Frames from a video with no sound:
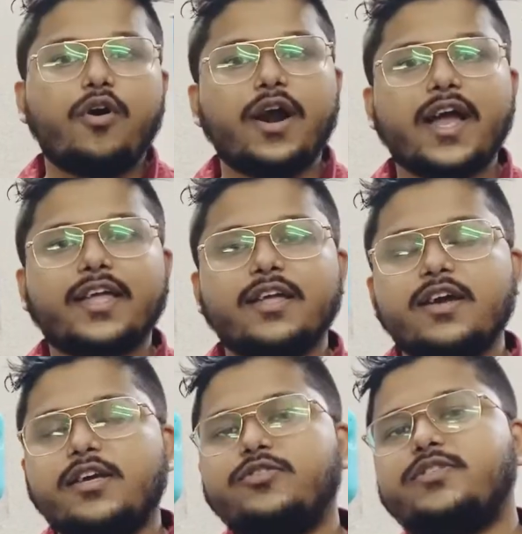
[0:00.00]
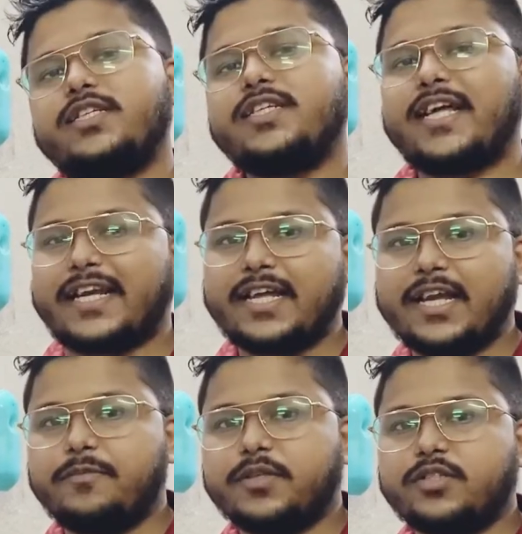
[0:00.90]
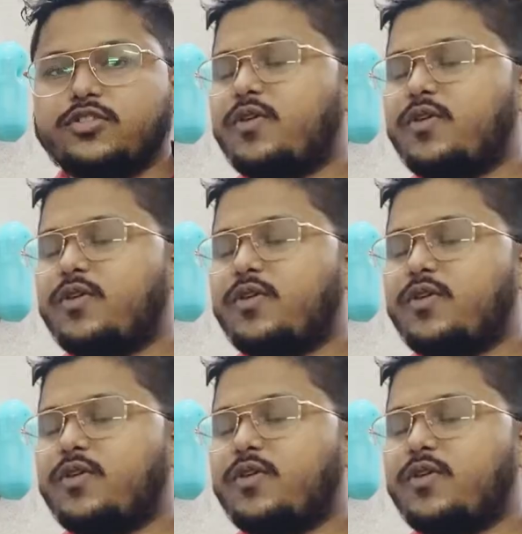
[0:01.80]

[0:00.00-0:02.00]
or I use as a technical analysis?